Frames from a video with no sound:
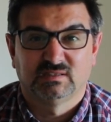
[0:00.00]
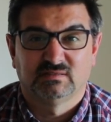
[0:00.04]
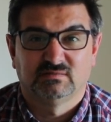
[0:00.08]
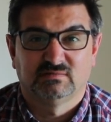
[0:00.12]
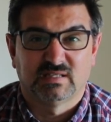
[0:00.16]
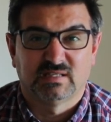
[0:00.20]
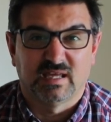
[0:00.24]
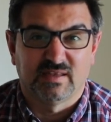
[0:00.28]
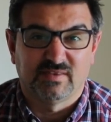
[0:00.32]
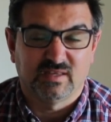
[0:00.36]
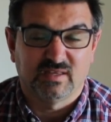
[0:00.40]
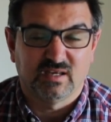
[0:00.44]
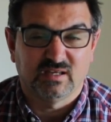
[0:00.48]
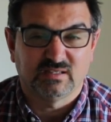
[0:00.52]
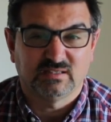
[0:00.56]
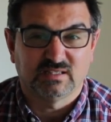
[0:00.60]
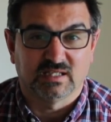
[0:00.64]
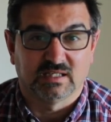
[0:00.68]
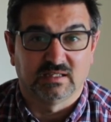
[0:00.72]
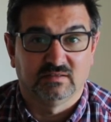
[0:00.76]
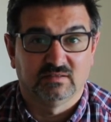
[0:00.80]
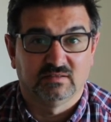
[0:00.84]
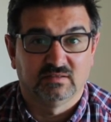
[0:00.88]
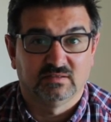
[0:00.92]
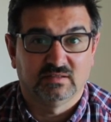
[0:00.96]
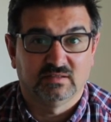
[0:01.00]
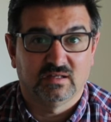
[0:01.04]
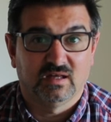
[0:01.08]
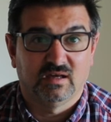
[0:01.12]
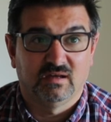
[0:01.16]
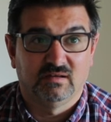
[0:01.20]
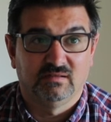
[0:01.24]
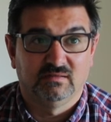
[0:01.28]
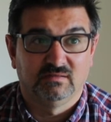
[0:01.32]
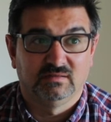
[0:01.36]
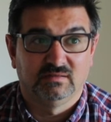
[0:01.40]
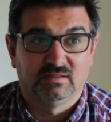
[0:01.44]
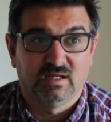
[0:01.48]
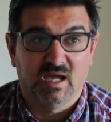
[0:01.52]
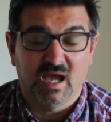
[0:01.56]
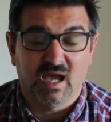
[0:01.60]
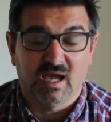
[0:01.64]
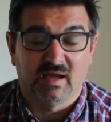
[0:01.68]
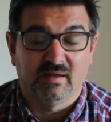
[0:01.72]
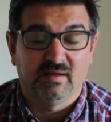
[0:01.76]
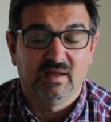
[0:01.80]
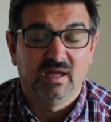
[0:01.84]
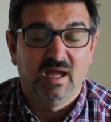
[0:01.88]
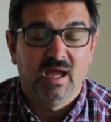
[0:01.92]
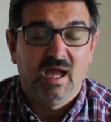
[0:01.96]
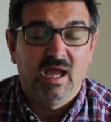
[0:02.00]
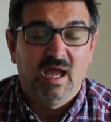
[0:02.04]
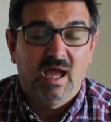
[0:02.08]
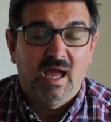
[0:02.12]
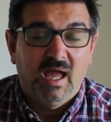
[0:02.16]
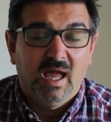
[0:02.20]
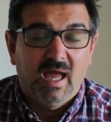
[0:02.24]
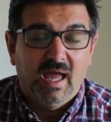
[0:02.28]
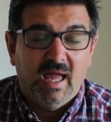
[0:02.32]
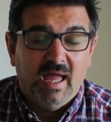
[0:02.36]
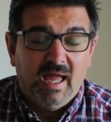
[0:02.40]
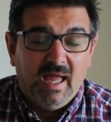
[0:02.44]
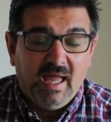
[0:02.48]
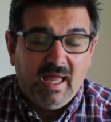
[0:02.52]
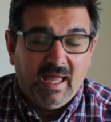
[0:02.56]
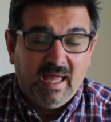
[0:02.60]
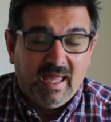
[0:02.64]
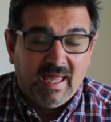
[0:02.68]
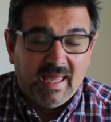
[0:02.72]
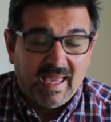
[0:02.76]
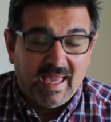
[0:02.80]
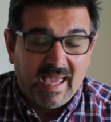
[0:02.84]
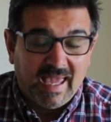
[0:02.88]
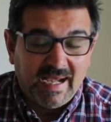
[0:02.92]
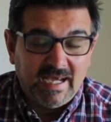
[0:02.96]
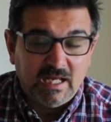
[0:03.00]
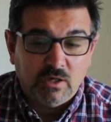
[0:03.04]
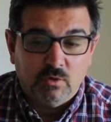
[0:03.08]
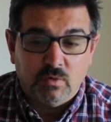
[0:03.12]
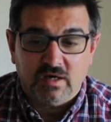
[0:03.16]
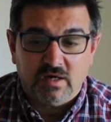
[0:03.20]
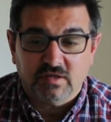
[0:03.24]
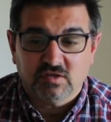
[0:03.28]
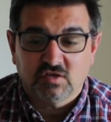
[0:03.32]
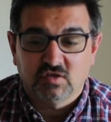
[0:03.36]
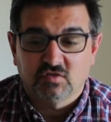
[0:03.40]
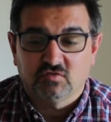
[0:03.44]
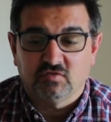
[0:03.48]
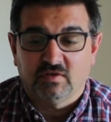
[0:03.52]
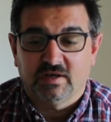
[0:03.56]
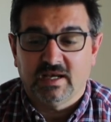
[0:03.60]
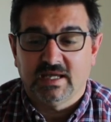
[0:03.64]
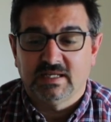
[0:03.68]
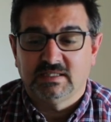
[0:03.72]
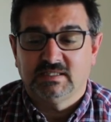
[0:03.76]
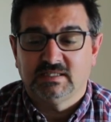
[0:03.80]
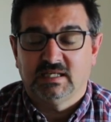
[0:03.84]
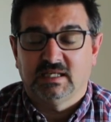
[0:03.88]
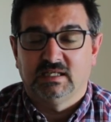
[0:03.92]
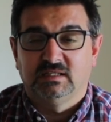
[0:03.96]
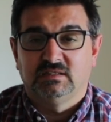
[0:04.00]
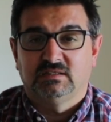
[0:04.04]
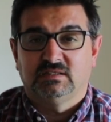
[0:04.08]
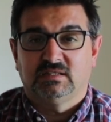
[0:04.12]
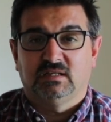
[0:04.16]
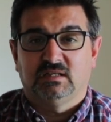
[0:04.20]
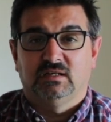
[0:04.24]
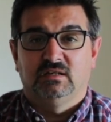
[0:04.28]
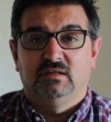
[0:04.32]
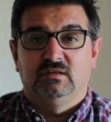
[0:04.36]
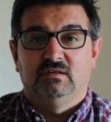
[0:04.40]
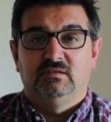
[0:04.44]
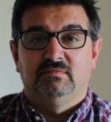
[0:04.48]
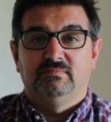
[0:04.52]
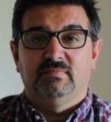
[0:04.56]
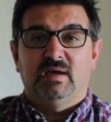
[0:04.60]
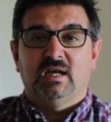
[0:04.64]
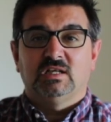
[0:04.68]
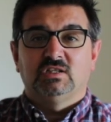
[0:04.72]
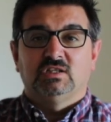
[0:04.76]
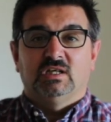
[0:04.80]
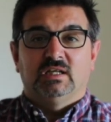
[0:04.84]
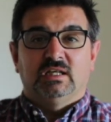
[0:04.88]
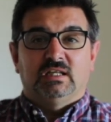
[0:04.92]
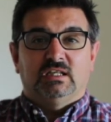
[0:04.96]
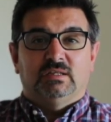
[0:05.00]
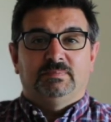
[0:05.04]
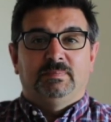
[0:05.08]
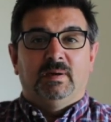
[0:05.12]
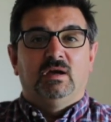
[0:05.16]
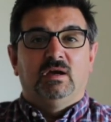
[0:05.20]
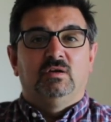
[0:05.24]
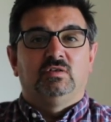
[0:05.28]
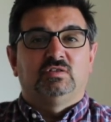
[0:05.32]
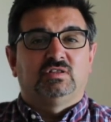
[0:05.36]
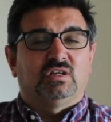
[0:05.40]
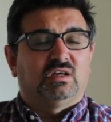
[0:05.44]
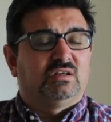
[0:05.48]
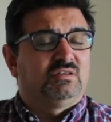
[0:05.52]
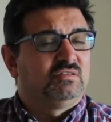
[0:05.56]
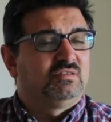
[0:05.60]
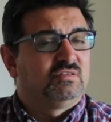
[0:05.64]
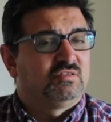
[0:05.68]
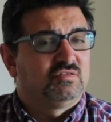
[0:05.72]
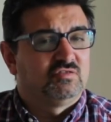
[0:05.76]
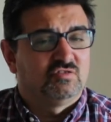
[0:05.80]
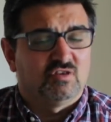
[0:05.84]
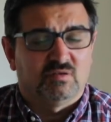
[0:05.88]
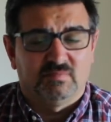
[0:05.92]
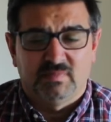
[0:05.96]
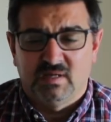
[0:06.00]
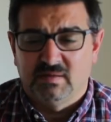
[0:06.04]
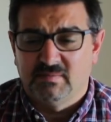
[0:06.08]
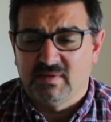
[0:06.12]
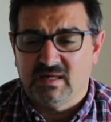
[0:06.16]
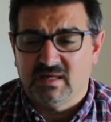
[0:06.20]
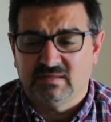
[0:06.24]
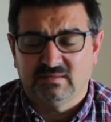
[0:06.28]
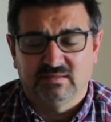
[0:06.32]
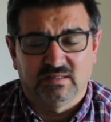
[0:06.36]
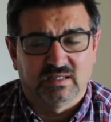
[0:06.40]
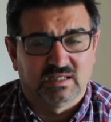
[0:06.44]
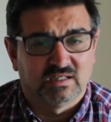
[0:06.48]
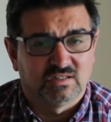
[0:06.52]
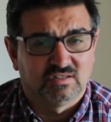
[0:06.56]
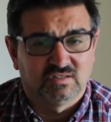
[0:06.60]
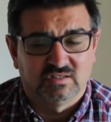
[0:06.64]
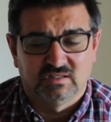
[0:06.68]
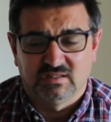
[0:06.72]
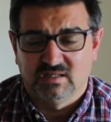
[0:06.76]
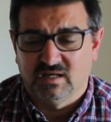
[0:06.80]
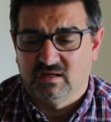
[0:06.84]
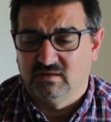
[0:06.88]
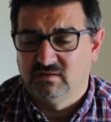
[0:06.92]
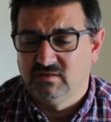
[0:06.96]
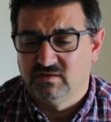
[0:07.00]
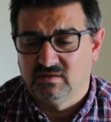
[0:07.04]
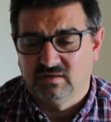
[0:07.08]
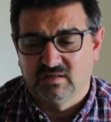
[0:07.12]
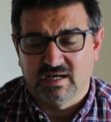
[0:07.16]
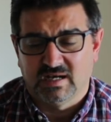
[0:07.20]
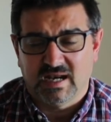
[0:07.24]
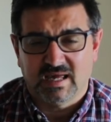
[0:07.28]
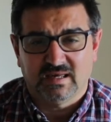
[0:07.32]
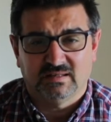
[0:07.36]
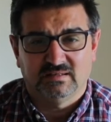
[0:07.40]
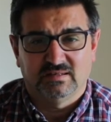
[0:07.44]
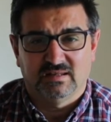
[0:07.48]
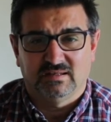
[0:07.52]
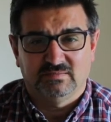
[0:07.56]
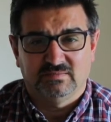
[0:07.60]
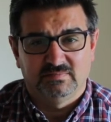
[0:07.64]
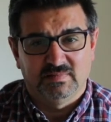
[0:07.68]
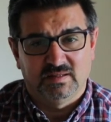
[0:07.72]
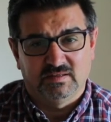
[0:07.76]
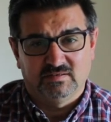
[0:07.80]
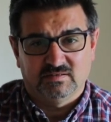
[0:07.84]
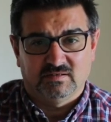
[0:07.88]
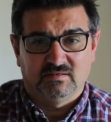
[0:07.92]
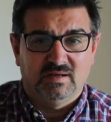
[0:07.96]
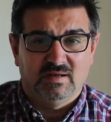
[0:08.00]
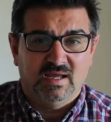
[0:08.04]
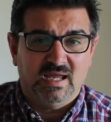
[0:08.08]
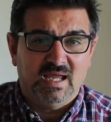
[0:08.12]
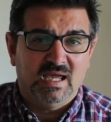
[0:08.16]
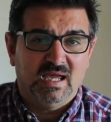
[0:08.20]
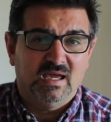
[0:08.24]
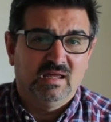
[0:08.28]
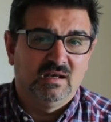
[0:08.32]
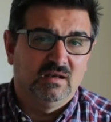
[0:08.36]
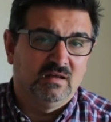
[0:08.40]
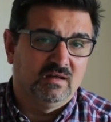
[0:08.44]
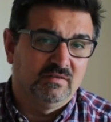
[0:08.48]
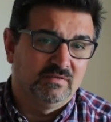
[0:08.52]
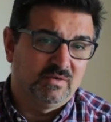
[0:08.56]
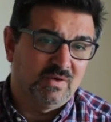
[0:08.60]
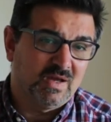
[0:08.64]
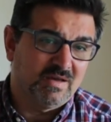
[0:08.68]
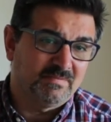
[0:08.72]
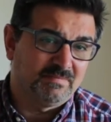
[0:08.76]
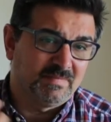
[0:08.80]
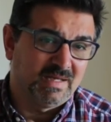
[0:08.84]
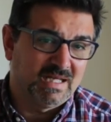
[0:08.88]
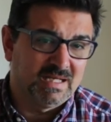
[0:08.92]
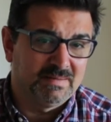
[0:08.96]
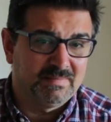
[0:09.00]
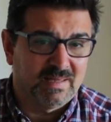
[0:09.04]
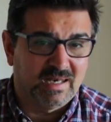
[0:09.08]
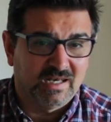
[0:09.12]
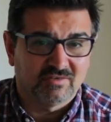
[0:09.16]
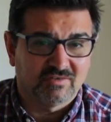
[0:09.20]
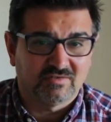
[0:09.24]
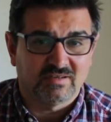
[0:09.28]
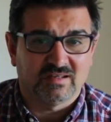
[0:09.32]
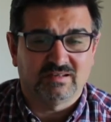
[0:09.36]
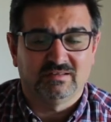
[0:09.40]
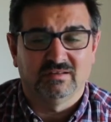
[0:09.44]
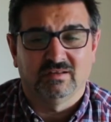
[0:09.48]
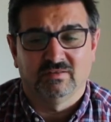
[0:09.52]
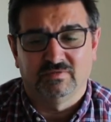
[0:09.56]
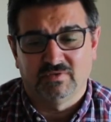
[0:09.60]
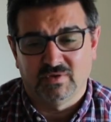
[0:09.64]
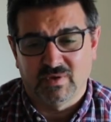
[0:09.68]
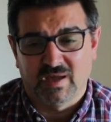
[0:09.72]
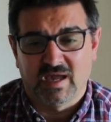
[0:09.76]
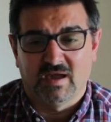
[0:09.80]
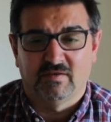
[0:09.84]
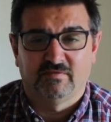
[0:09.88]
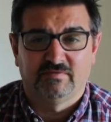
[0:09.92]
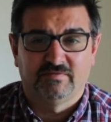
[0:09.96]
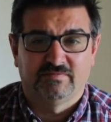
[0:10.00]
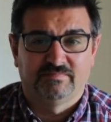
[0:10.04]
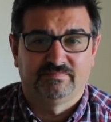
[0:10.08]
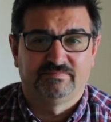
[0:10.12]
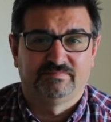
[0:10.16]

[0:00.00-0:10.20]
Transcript: 10:30. So yeah. Any questions relating to manual exposure, drop me a message. You know, you can access me through here. A lot of you have my email address, a lot of you have,